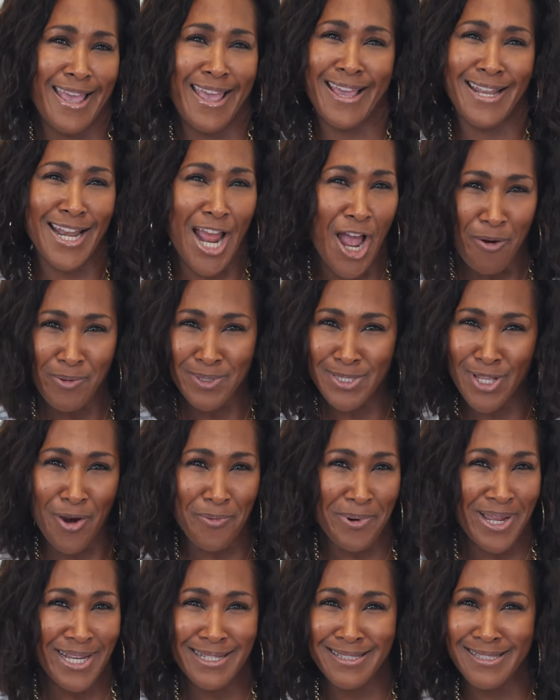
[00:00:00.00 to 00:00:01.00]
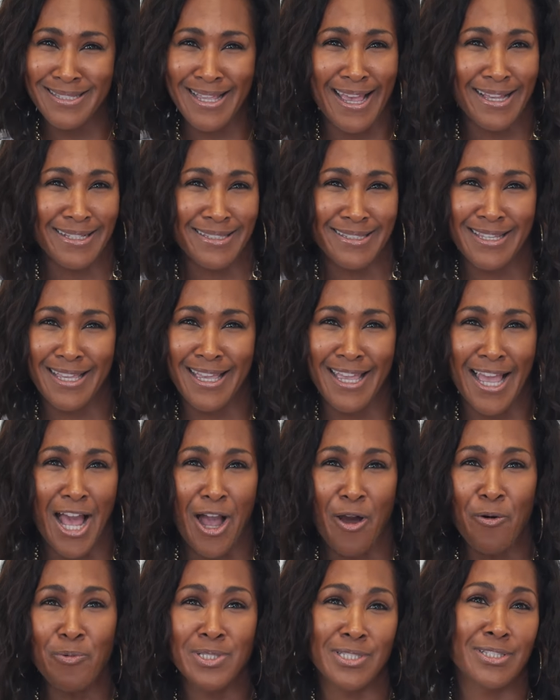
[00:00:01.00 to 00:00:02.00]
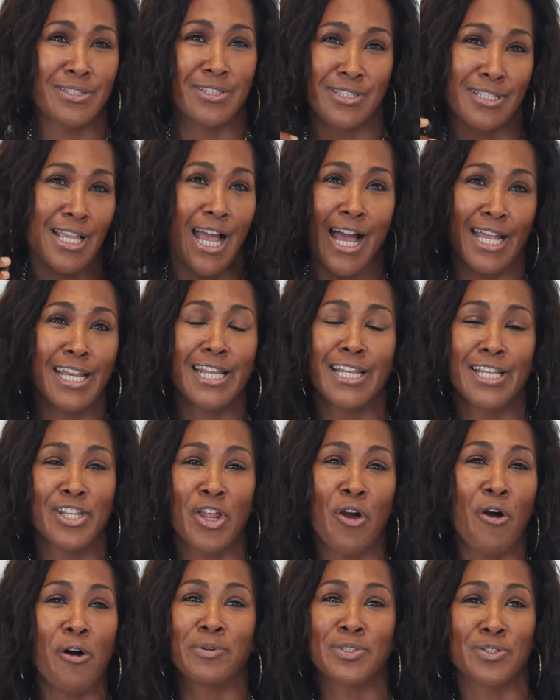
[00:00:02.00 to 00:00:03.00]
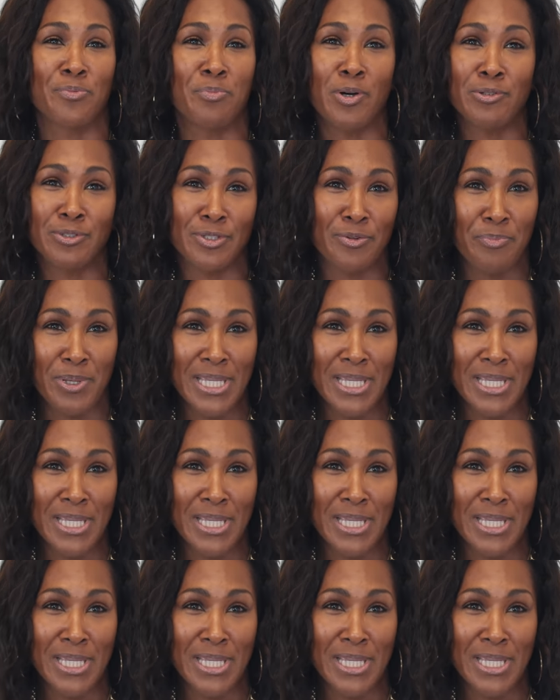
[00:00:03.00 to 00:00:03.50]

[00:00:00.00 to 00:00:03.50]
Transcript: And I was already sassy. I didn't know I was supposed to